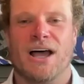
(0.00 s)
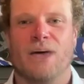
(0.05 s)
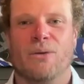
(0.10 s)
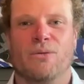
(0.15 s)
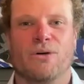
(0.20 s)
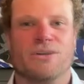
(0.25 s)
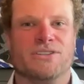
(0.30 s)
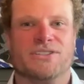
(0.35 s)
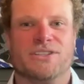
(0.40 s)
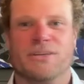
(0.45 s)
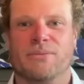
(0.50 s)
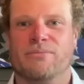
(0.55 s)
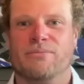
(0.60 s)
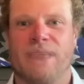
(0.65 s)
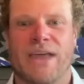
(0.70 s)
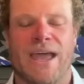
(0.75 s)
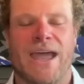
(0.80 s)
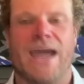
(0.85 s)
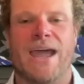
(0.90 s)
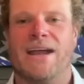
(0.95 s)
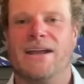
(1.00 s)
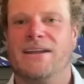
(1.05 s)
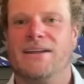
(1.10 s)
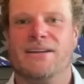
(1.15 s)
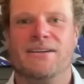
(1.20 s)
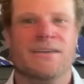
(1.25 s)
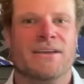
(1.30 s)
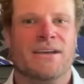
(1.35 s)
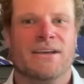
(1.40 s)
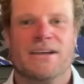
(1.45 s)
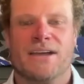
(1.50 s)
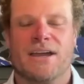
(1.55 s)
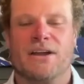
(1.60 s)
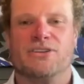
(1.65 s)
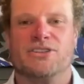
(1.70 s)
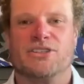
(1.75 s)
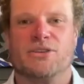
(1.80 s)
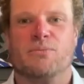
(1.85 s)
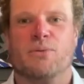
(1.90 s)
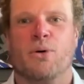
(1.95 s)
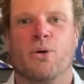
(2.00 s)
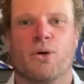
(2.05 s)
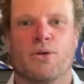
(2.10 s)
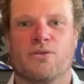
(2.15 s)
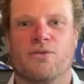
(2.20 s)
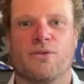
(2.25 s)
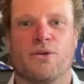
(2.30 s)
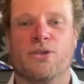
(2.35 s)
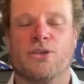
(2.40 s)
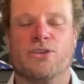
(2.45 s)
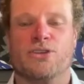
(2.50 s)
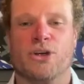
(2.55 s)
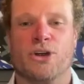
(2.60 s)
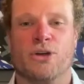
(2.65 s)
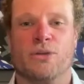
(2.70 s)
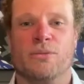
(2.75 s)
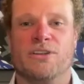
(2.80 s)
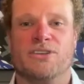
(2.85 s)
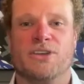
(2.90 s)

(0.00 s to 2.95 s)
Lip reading: with some added kind of support for the tournament.